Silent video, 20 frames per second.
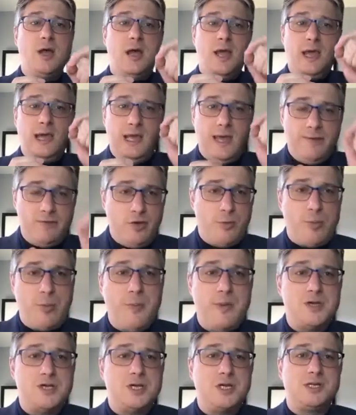It gives you
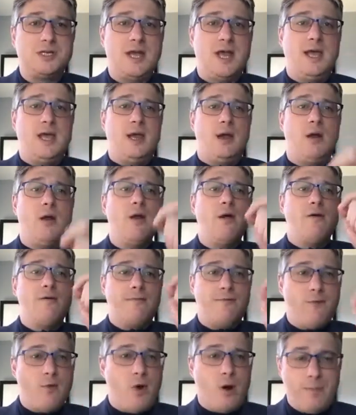permission to stay here
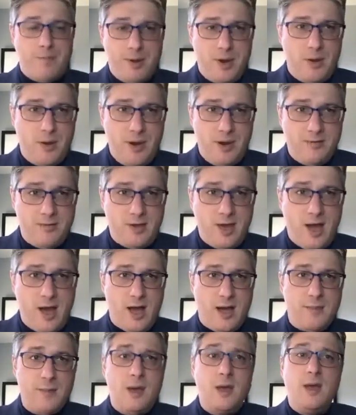for a period of
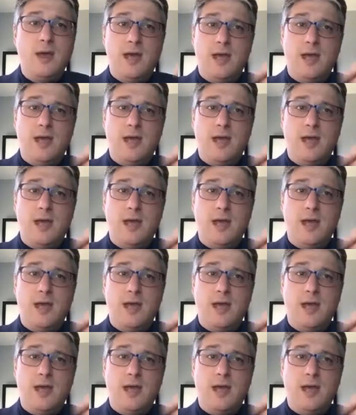time.